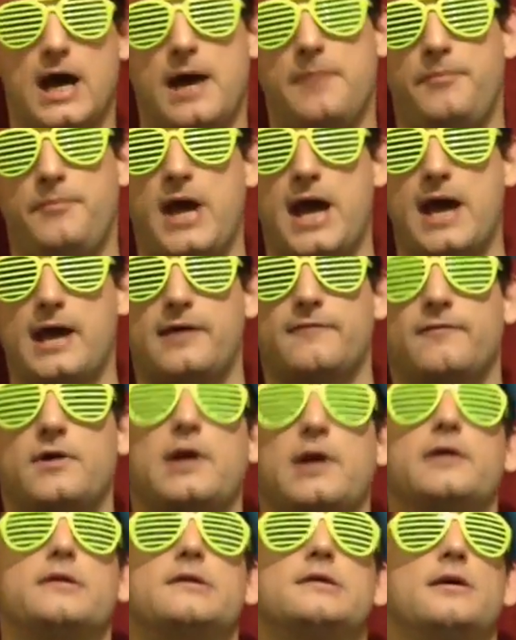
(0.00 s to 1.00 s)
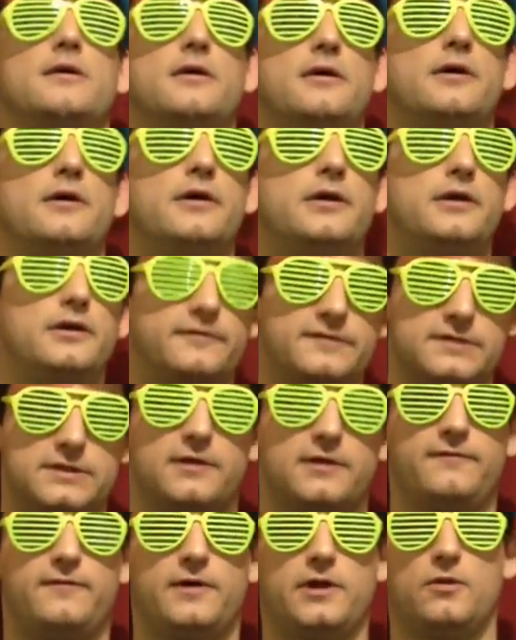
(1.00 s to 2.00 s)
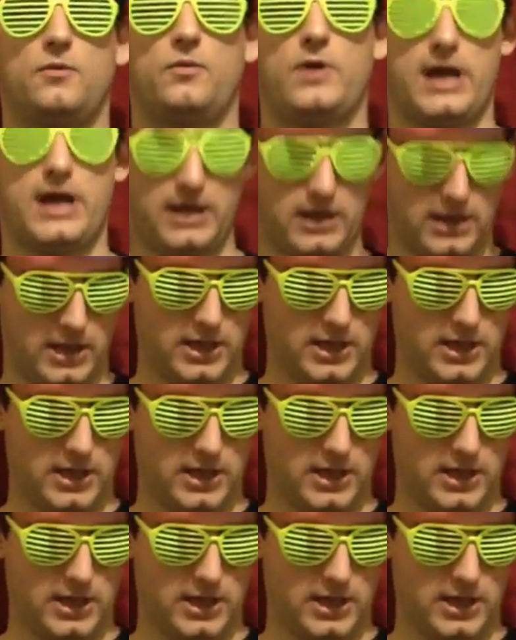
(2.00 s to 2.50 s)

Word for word: I'm back. I've got a ton of stuff on the way.